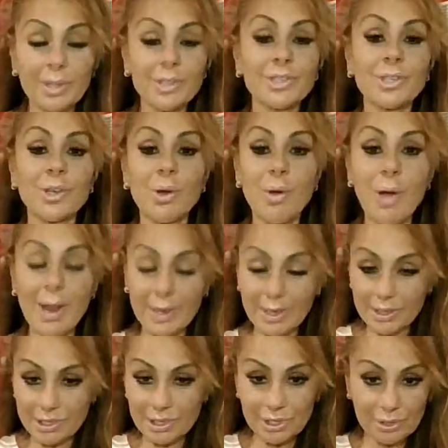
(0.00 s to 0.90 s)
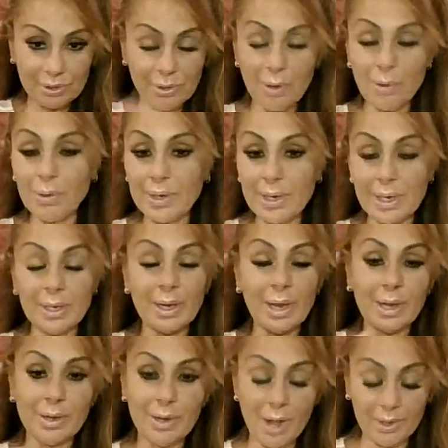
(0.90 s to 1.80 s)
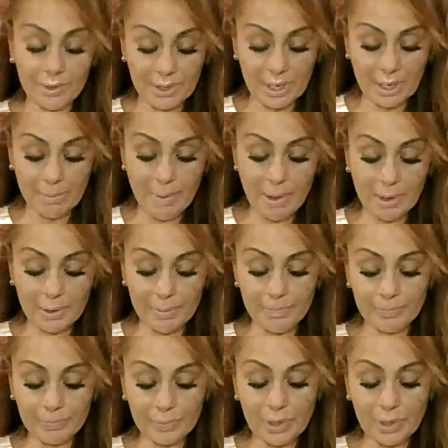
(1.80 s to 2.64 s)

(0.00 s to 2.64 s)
so I could just throw it in and not think about it.